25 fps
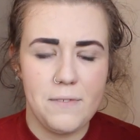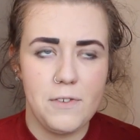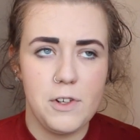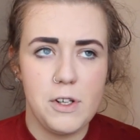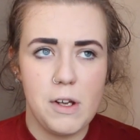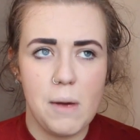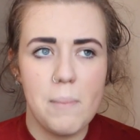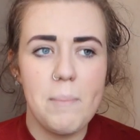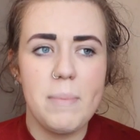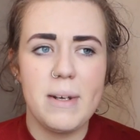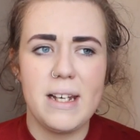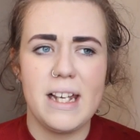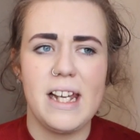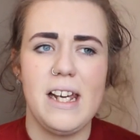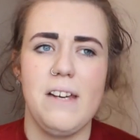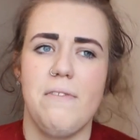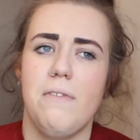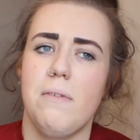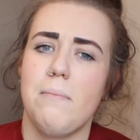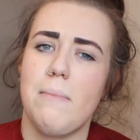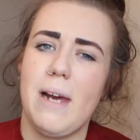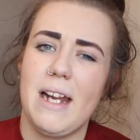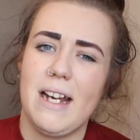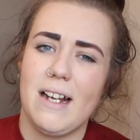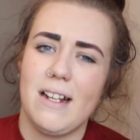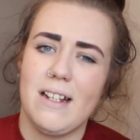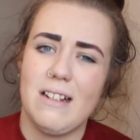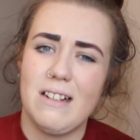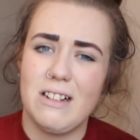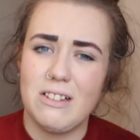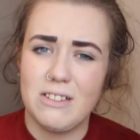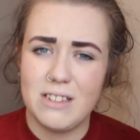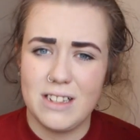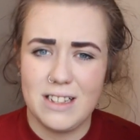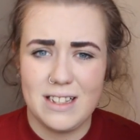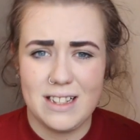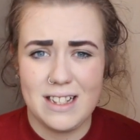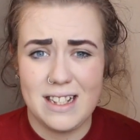don't believe in mental
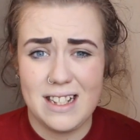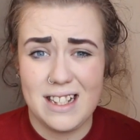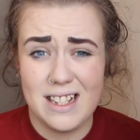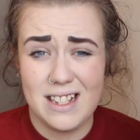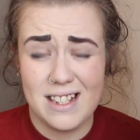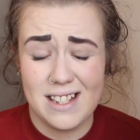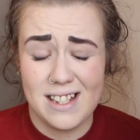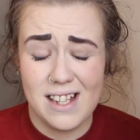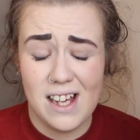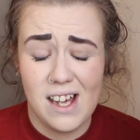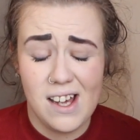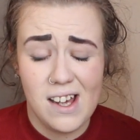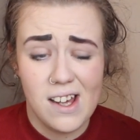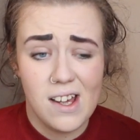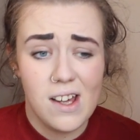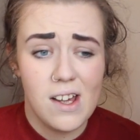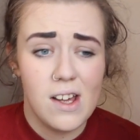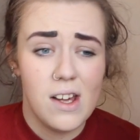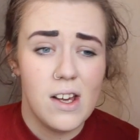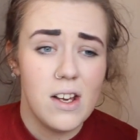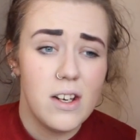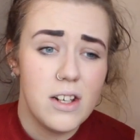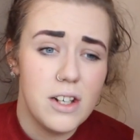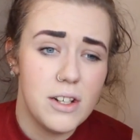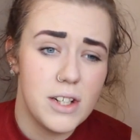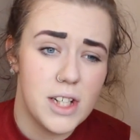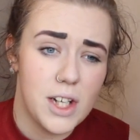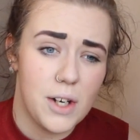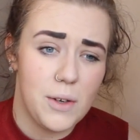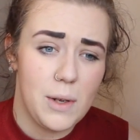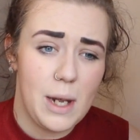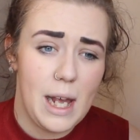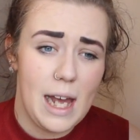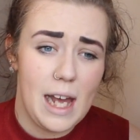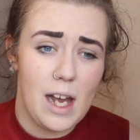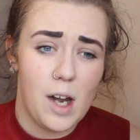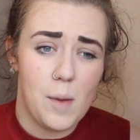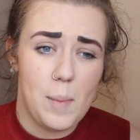illnesses, you
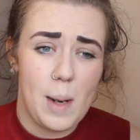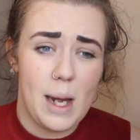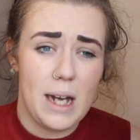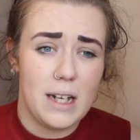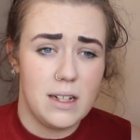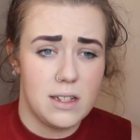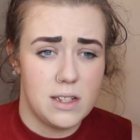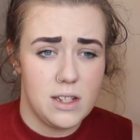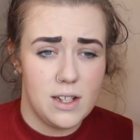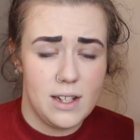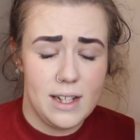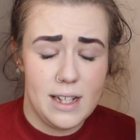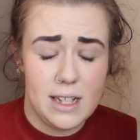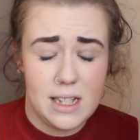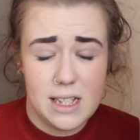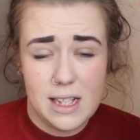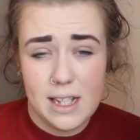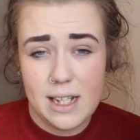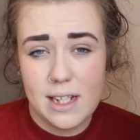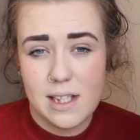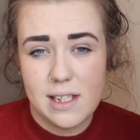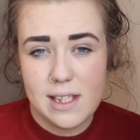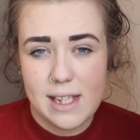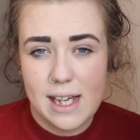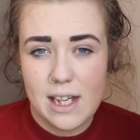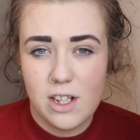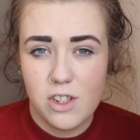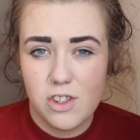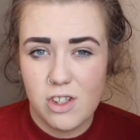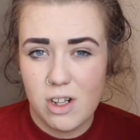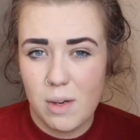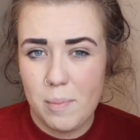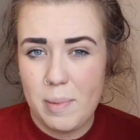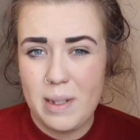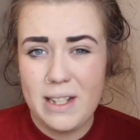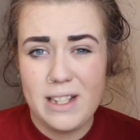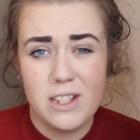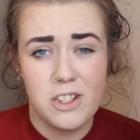don't care about anxiety,
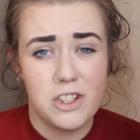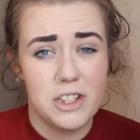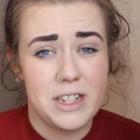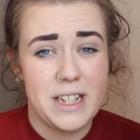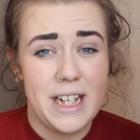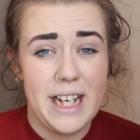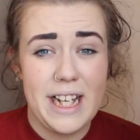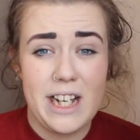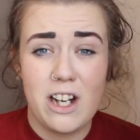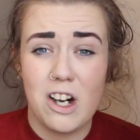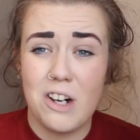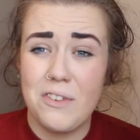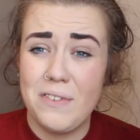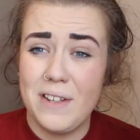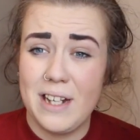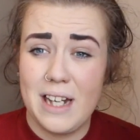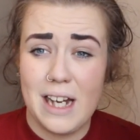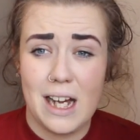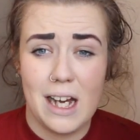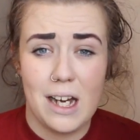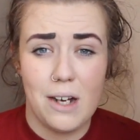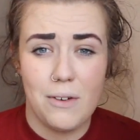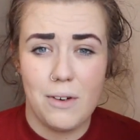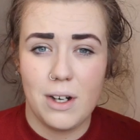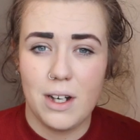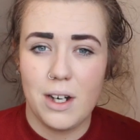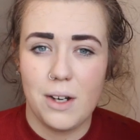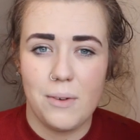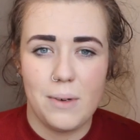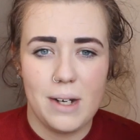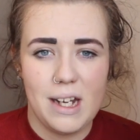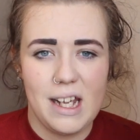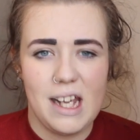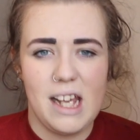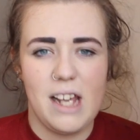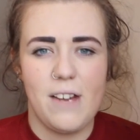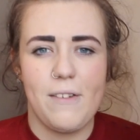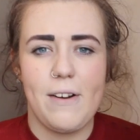etc., please just click off it now. I don't
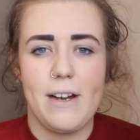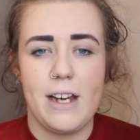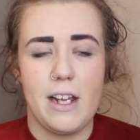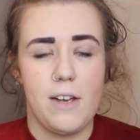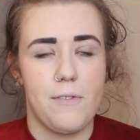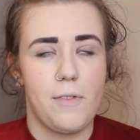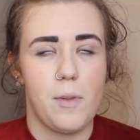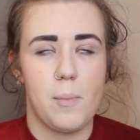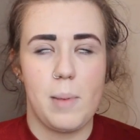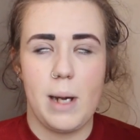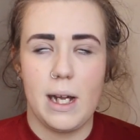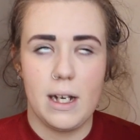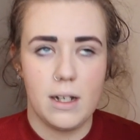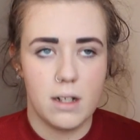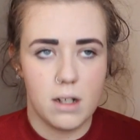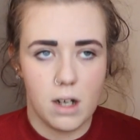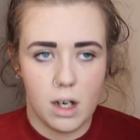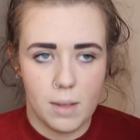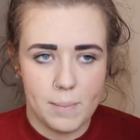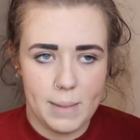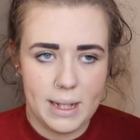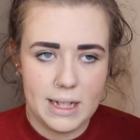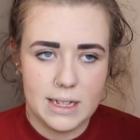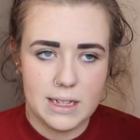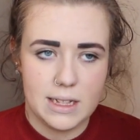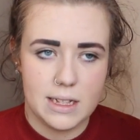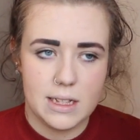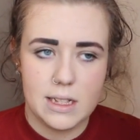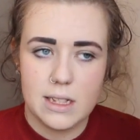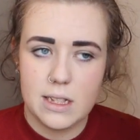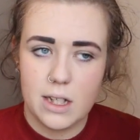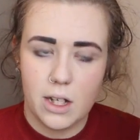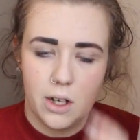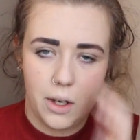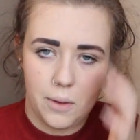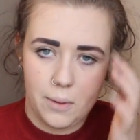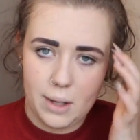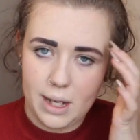want to hear any of the bad comments.
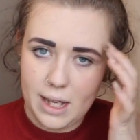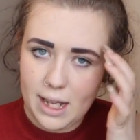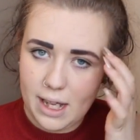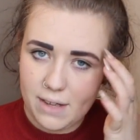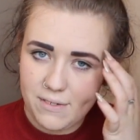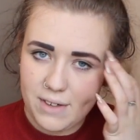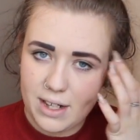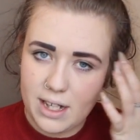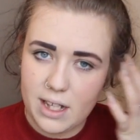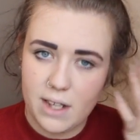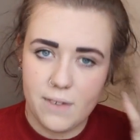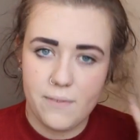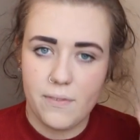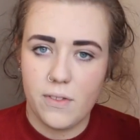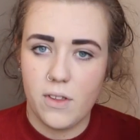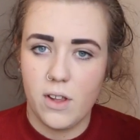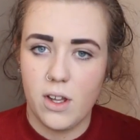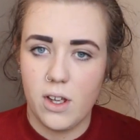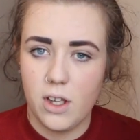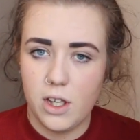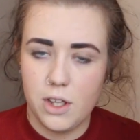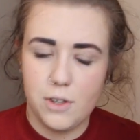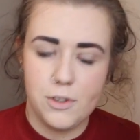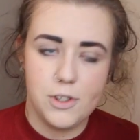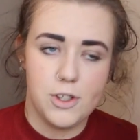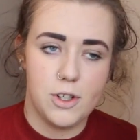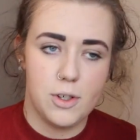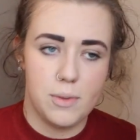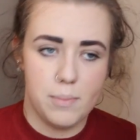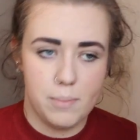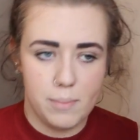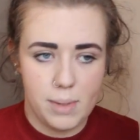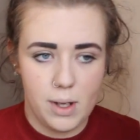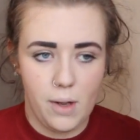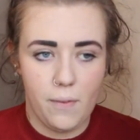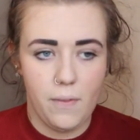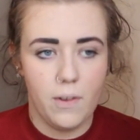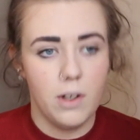I don't want to hear any of the you
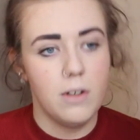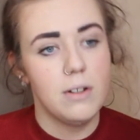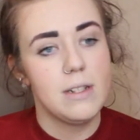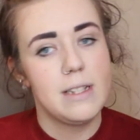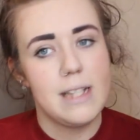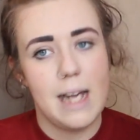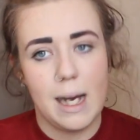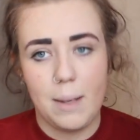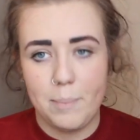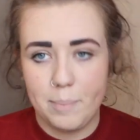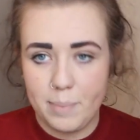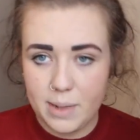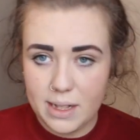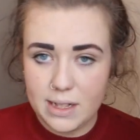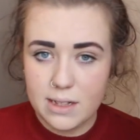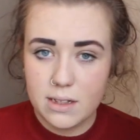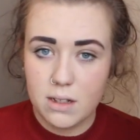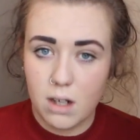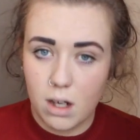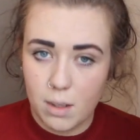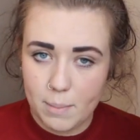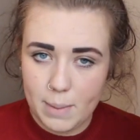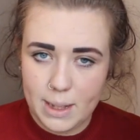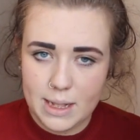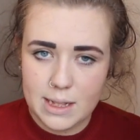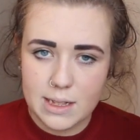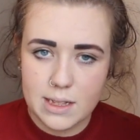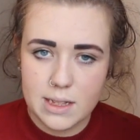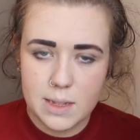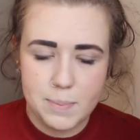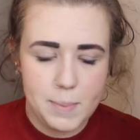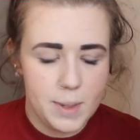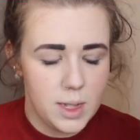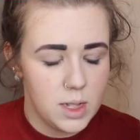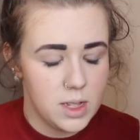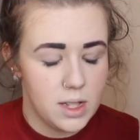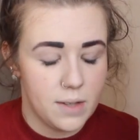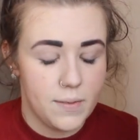shouldn't be on those tablet comments,
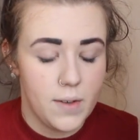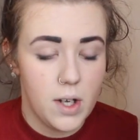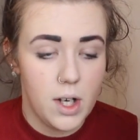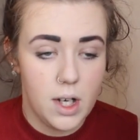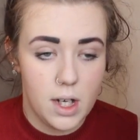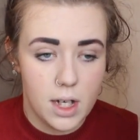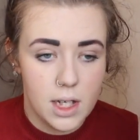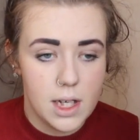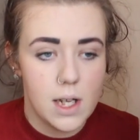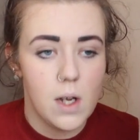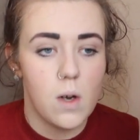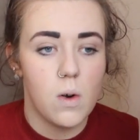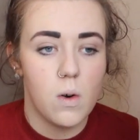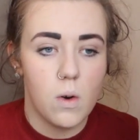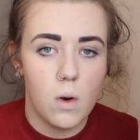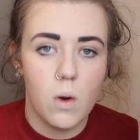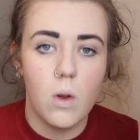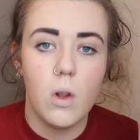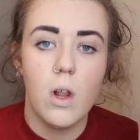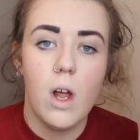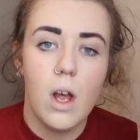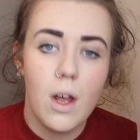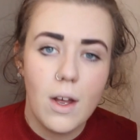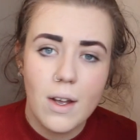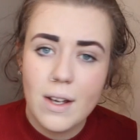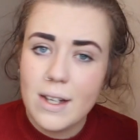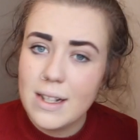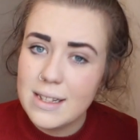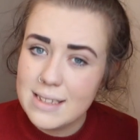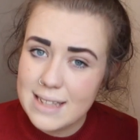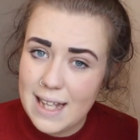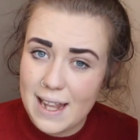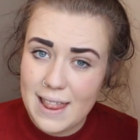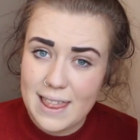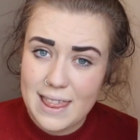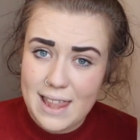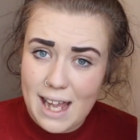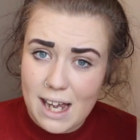because I've heard it all
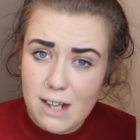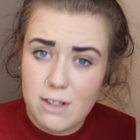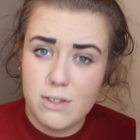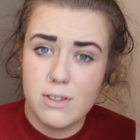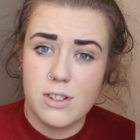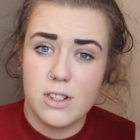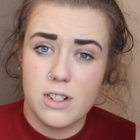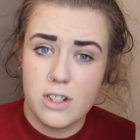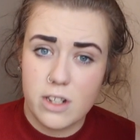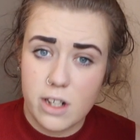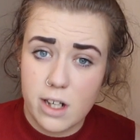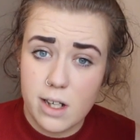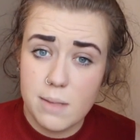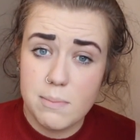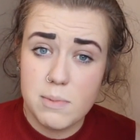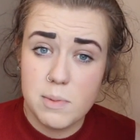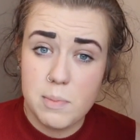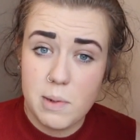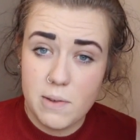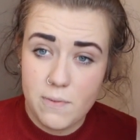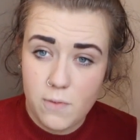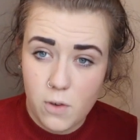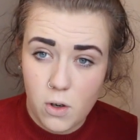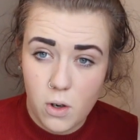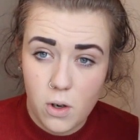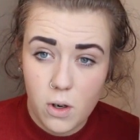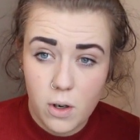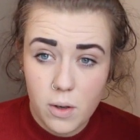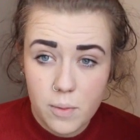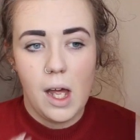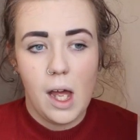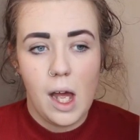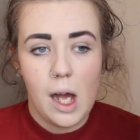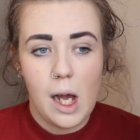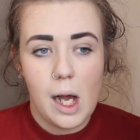10,000 times before.